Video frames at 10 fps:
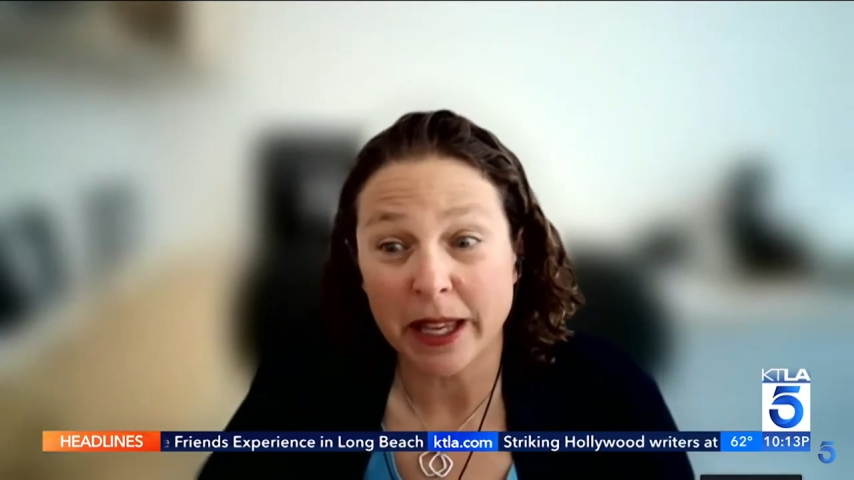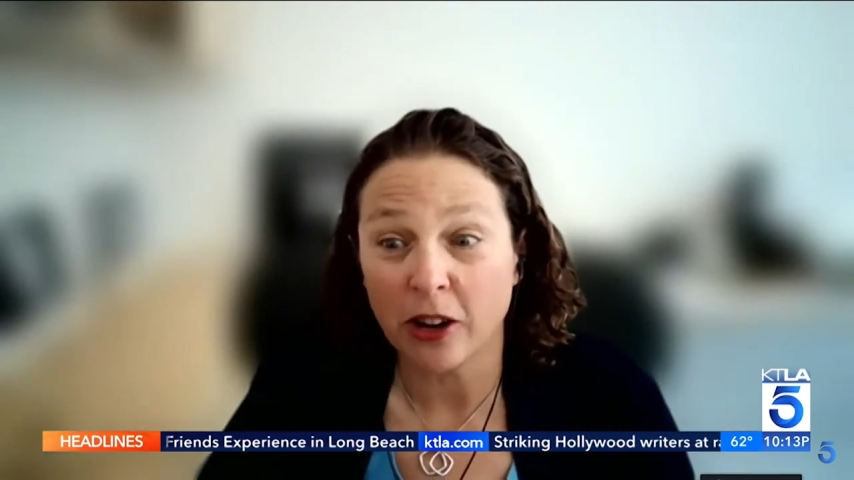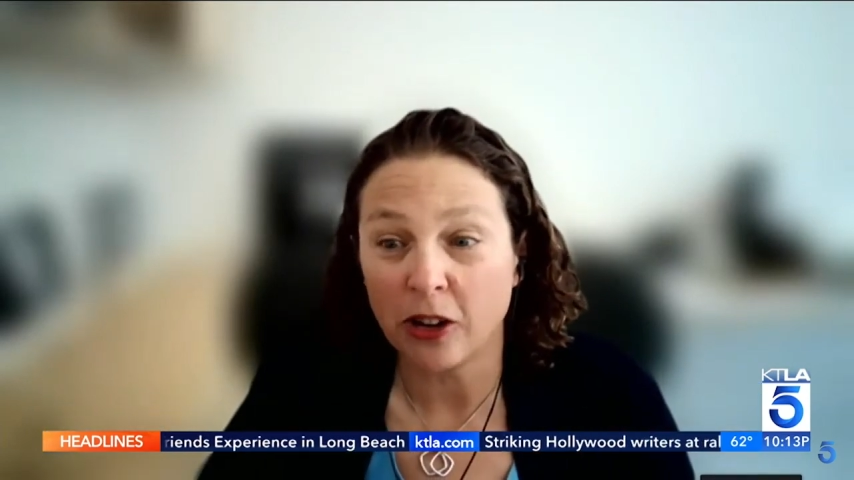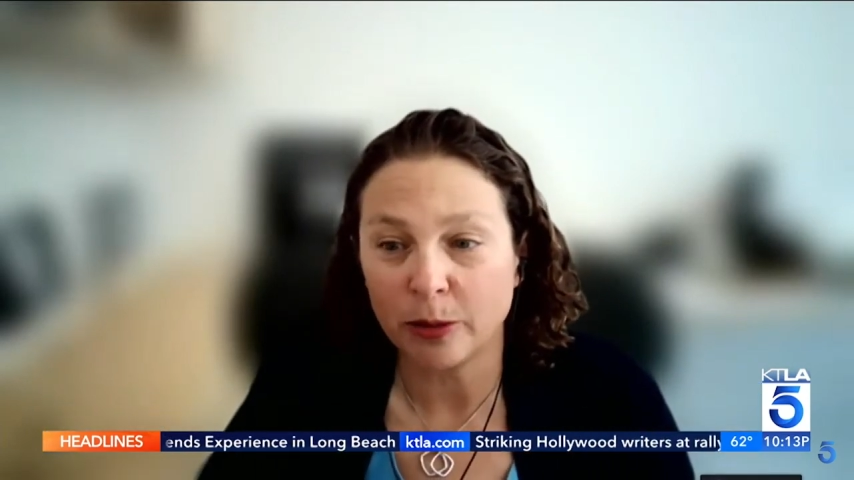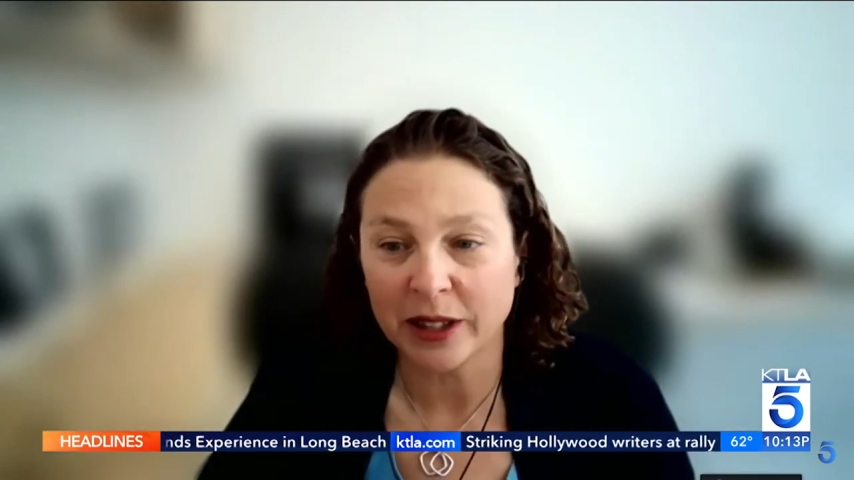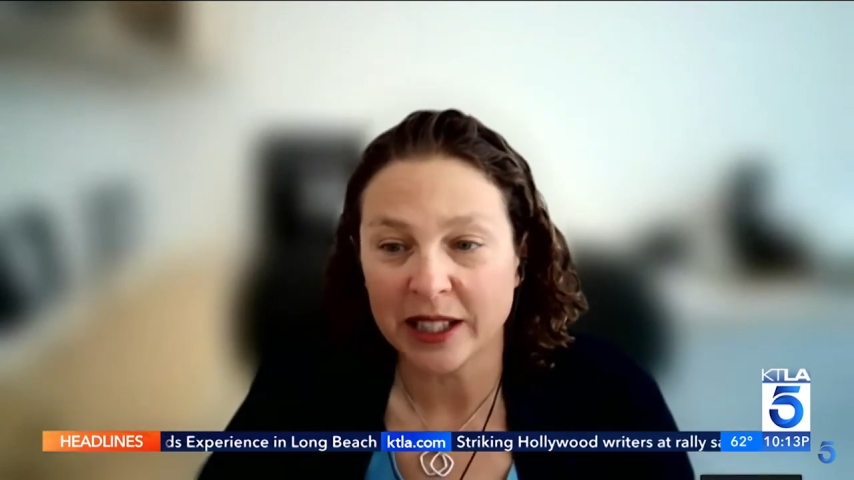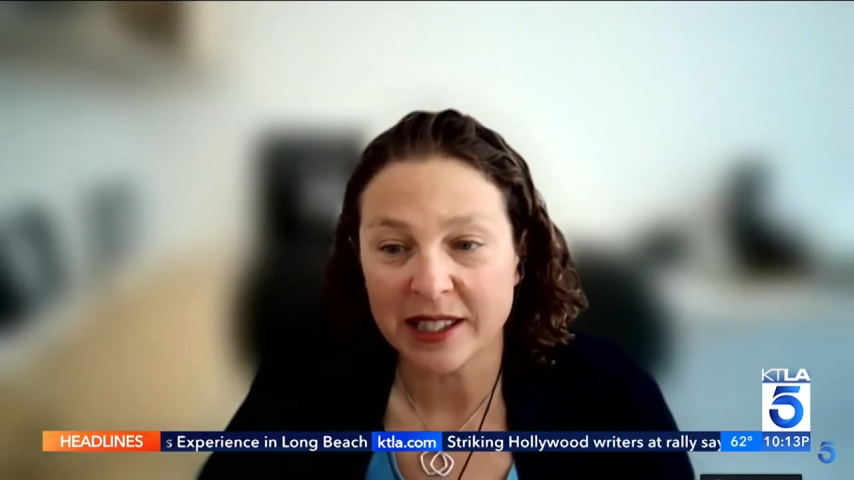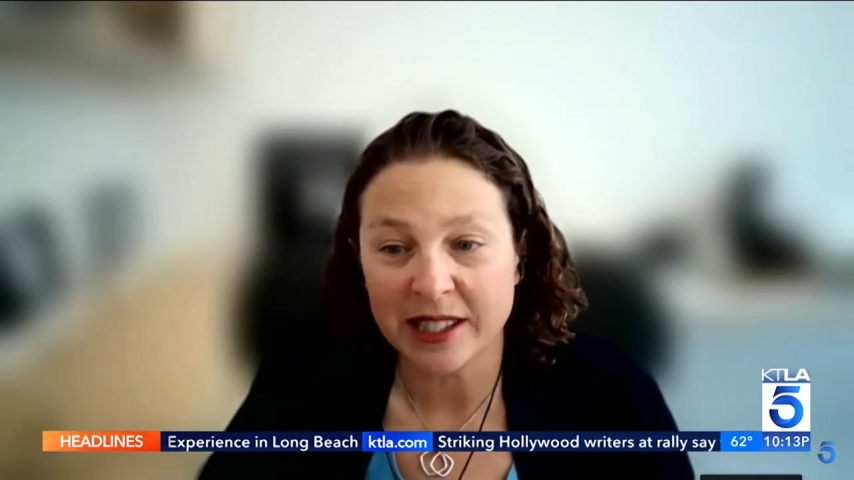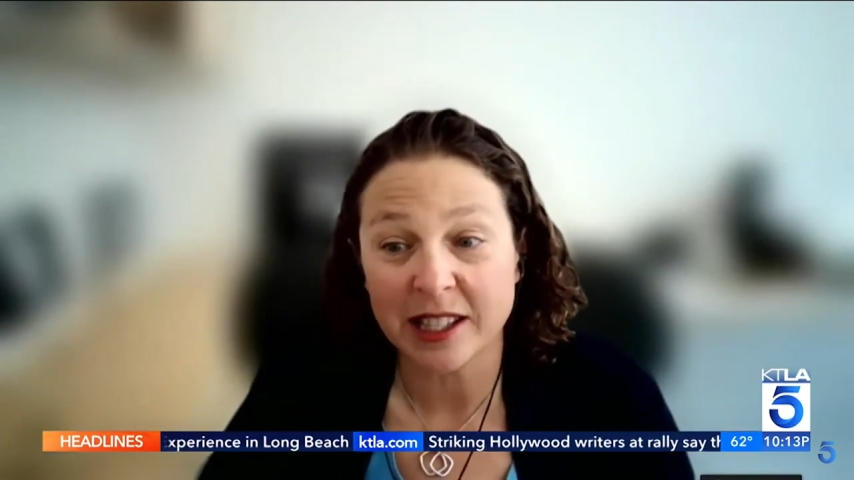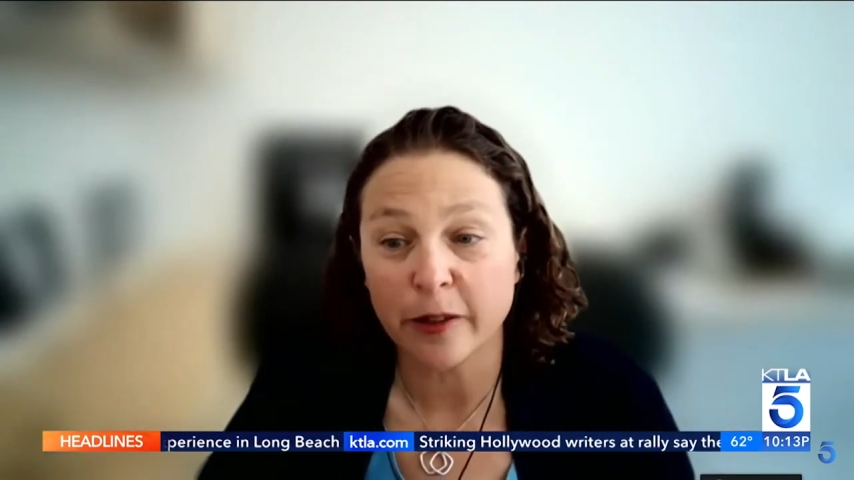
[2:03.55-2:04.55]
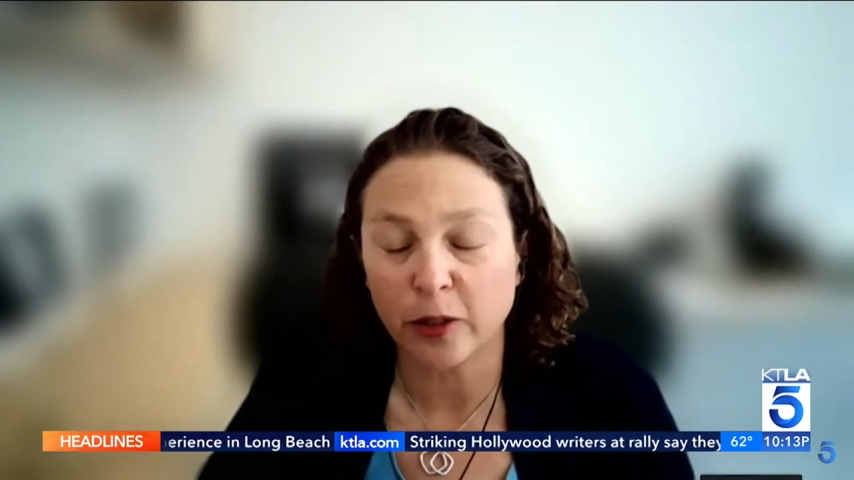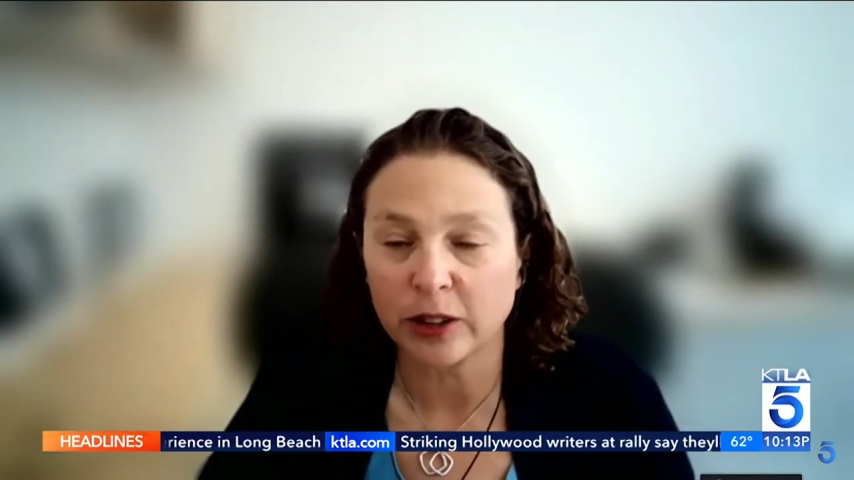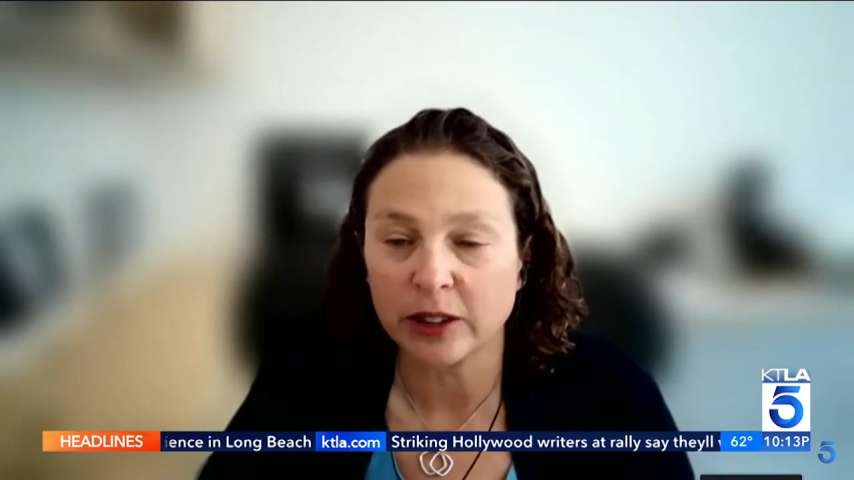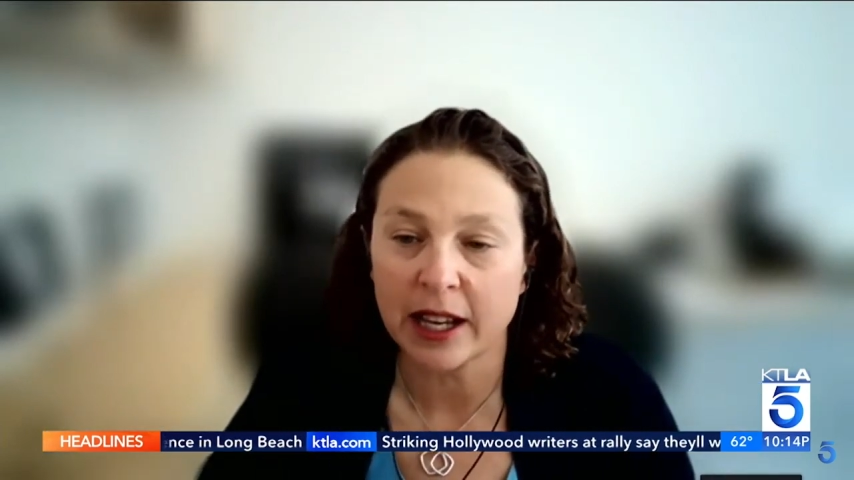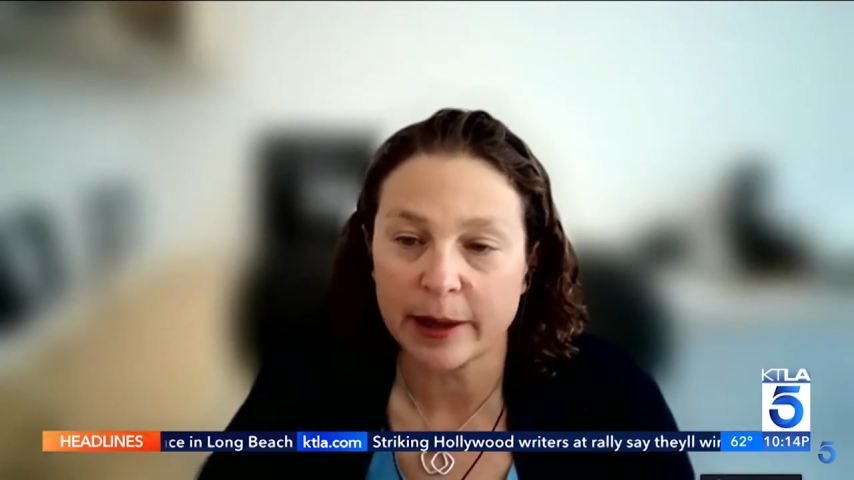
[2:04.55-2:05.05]
homeless is a full
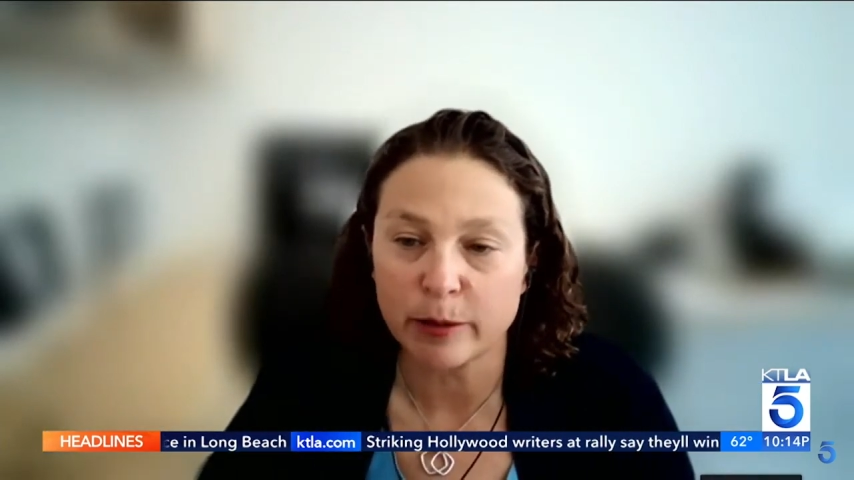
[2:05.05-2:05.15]
time